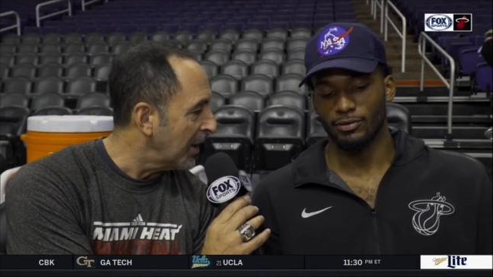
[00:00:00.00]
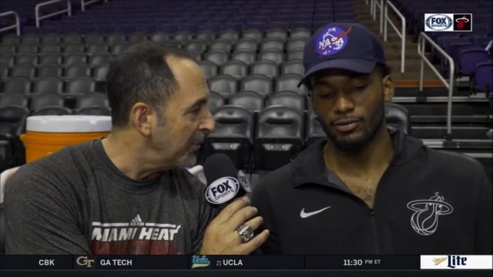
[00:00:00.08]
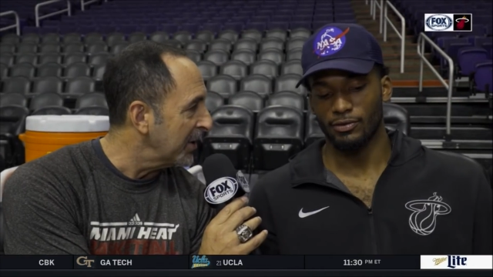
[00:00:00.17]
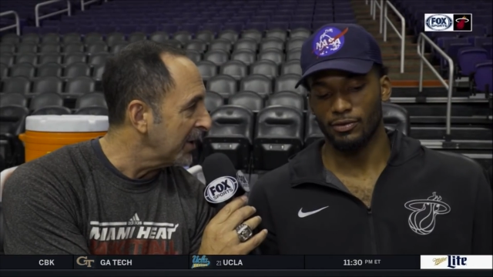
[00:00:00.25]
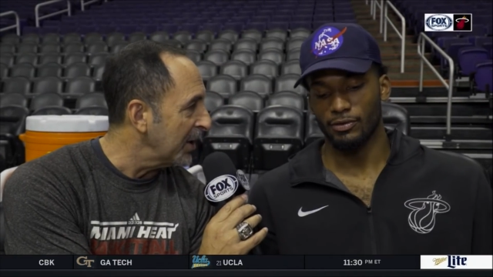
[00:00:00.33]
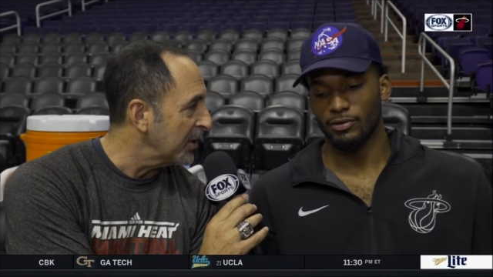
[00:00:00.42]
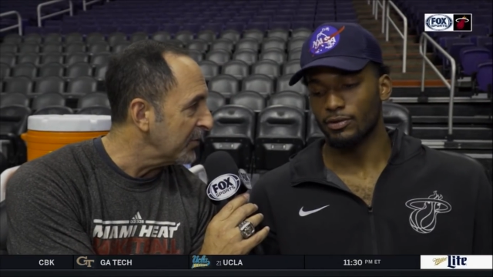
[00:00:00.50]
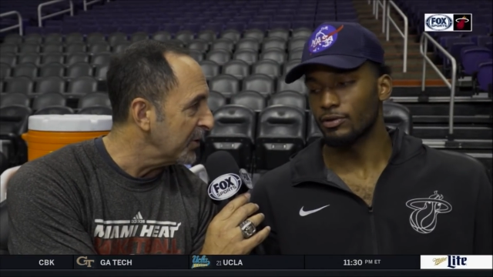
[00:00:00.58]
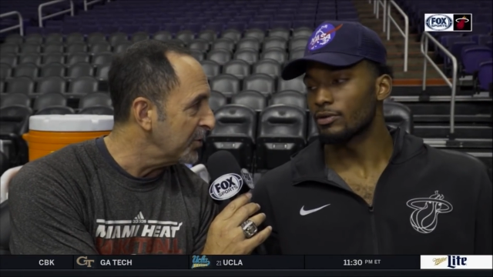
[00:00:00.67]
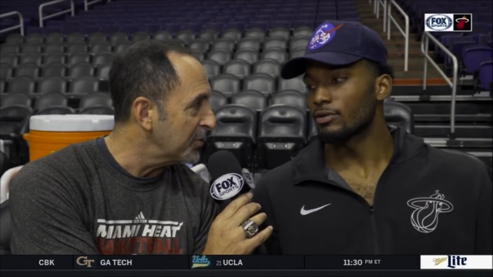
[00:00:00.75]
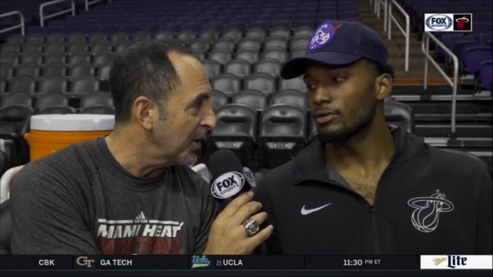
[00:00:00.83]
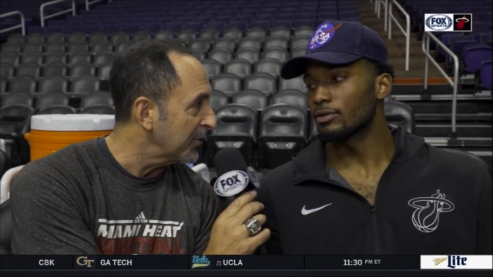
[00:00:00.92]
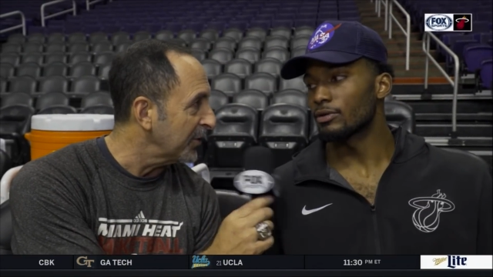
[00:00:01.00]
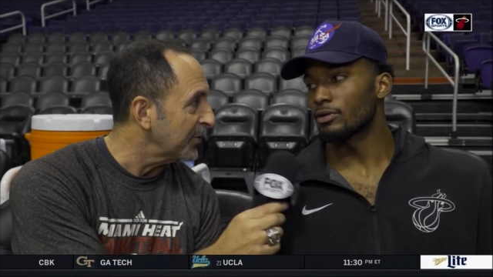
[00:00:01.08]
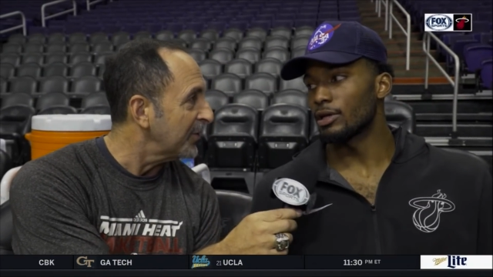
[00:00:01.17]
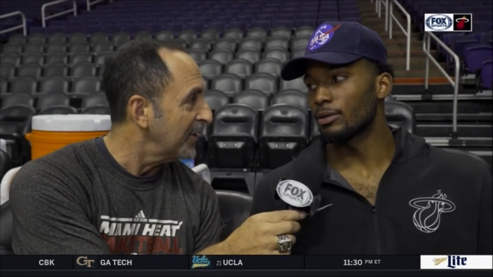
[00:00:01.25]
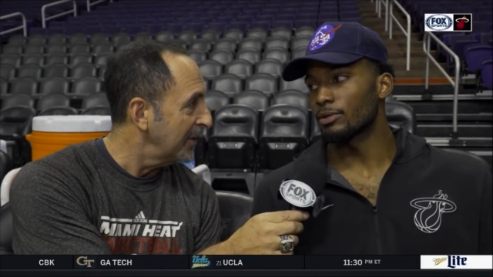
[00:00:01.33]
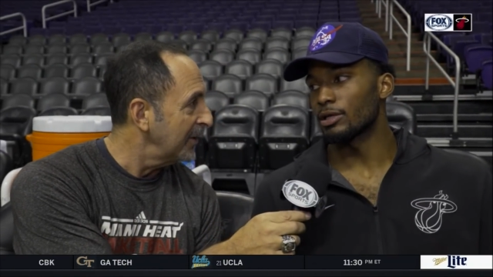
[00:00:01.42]
Speaker 1: and coming together for you, Justise.
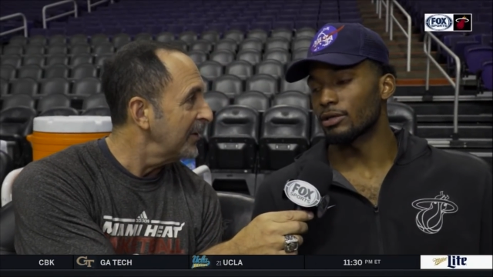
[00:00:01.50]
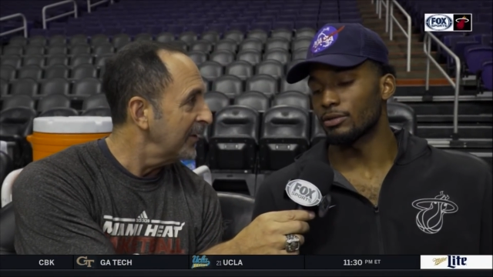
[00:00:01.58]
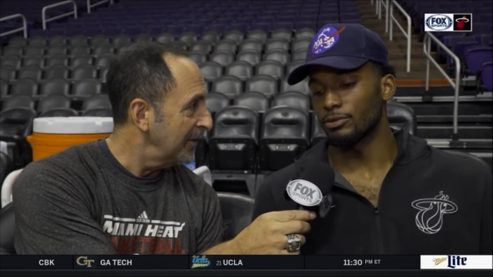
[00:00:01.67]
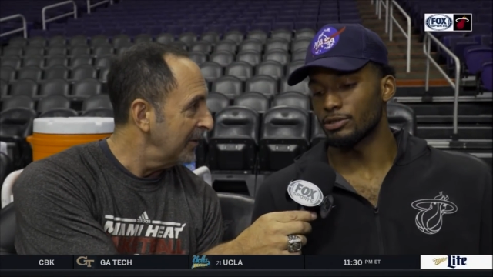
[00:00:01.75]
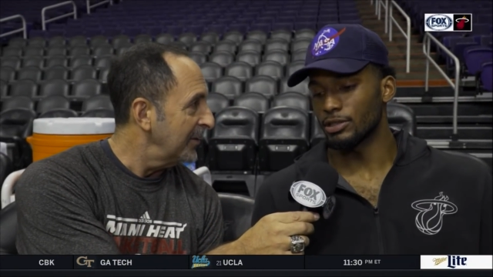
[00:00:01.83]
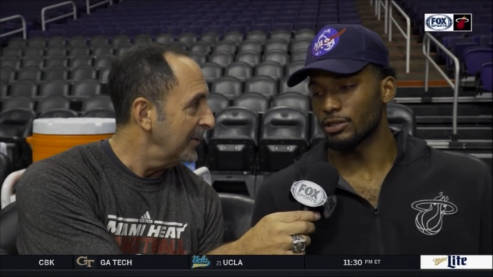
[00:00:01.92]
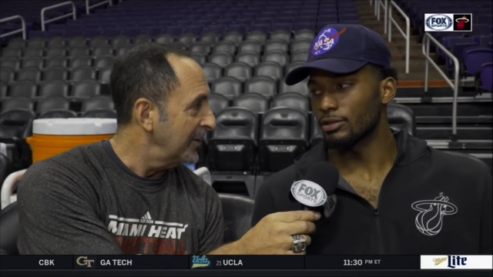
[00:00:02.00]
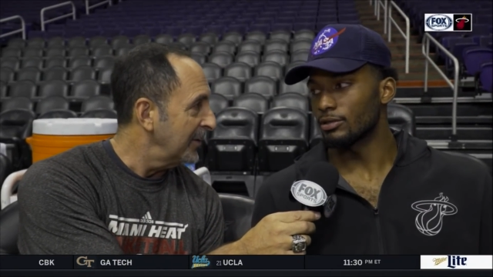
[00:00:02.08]
Yeah, thank you. Appreciate